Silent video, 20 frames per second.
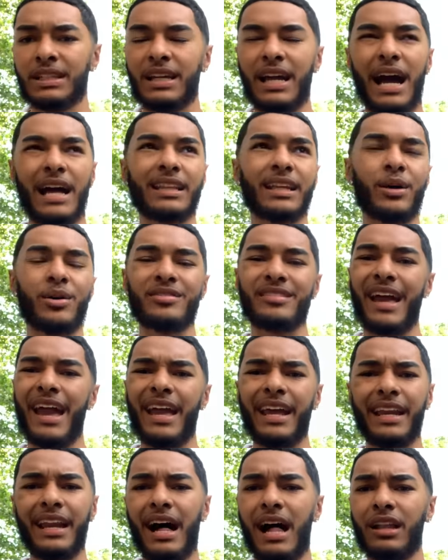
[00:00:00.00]
I think it was
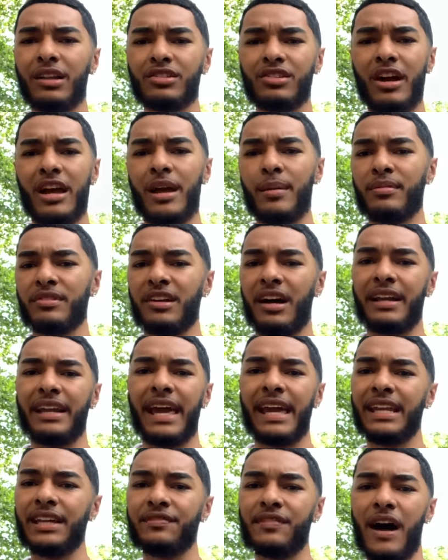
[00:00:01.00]
$80 on Amazon,
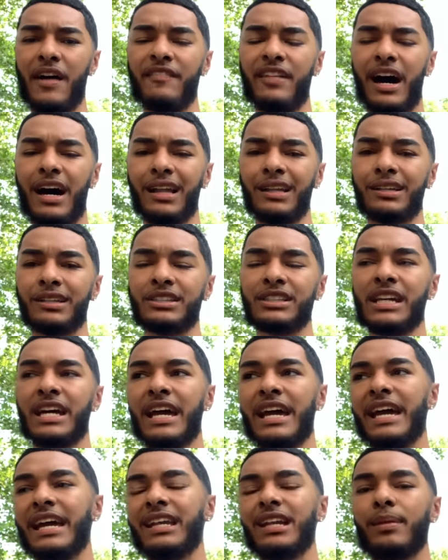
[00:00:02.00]
$85,
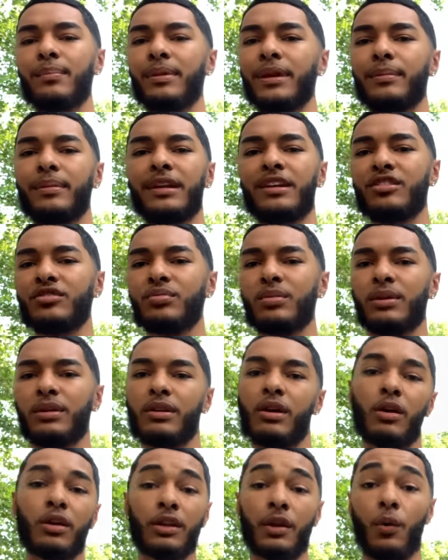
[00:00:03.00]
and the BBs were,
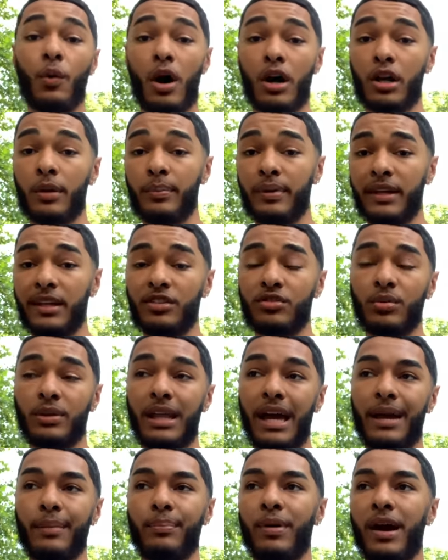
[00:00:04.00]
or the water beads were
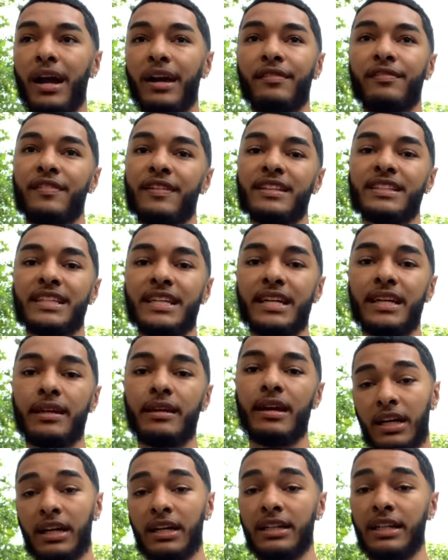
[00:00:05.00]
like probably 15.
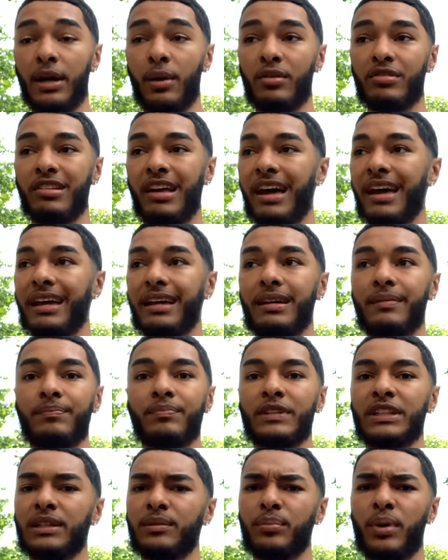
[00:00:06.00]
There was like
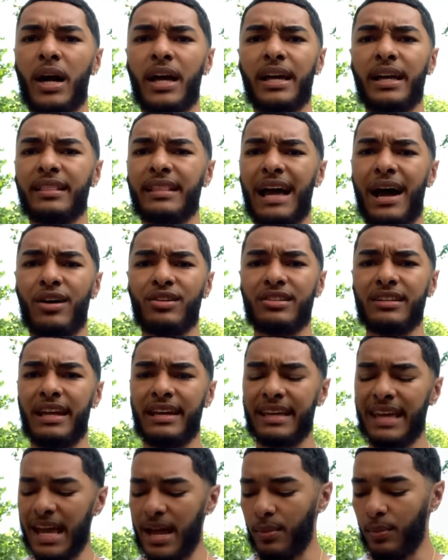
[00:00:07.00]
probably 1,000 that
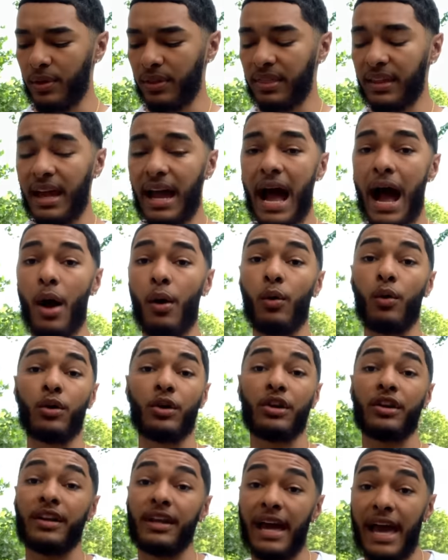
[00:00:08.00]
came with it. I
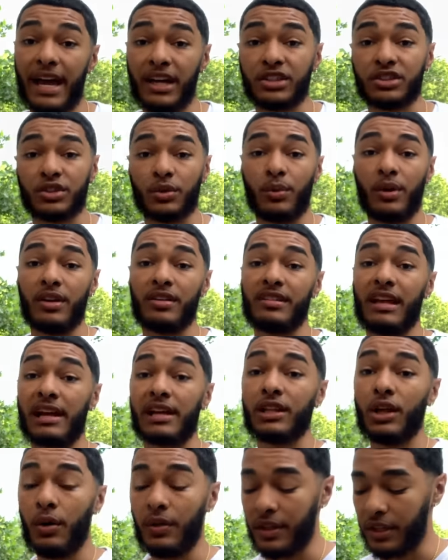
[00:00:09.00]
ordered the extra ones that
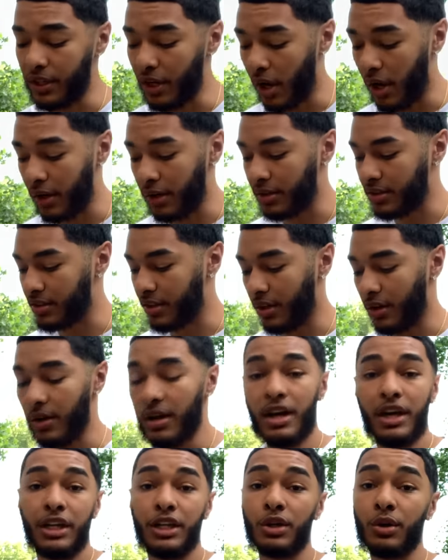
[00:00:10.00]
glow in the dark, so
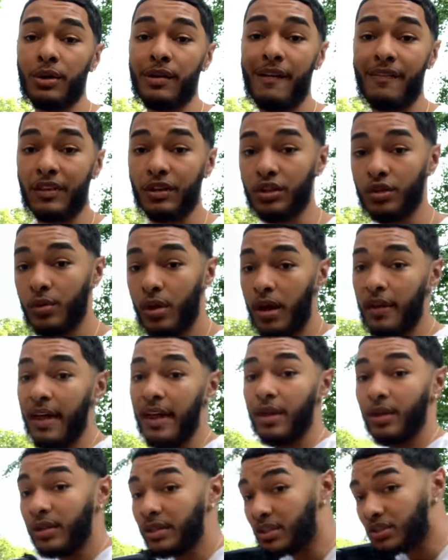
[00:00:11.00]
you don't even have to do all that.
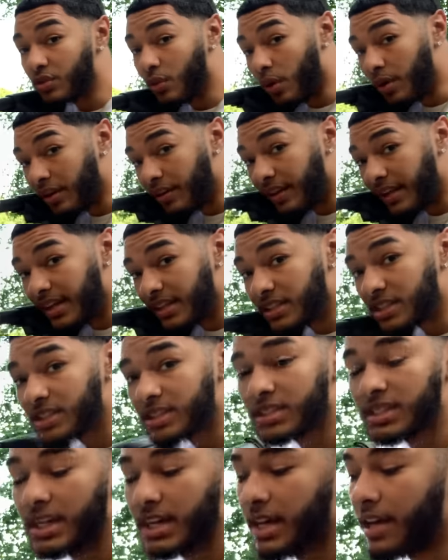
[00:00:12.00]
You could just order this
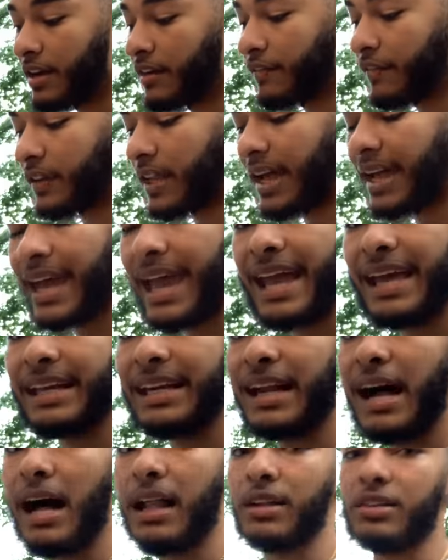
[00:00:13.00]
for like
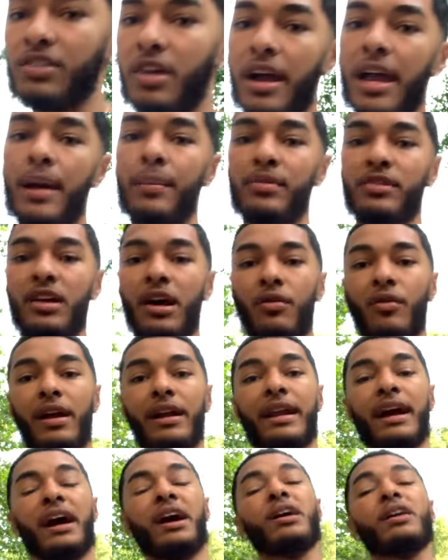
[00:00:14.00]
$80 on Amazon right
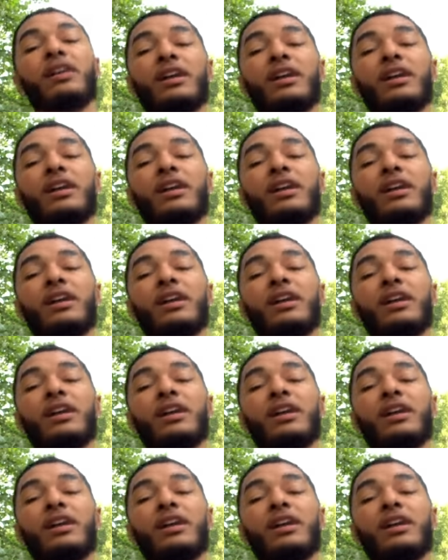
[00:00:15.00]
now.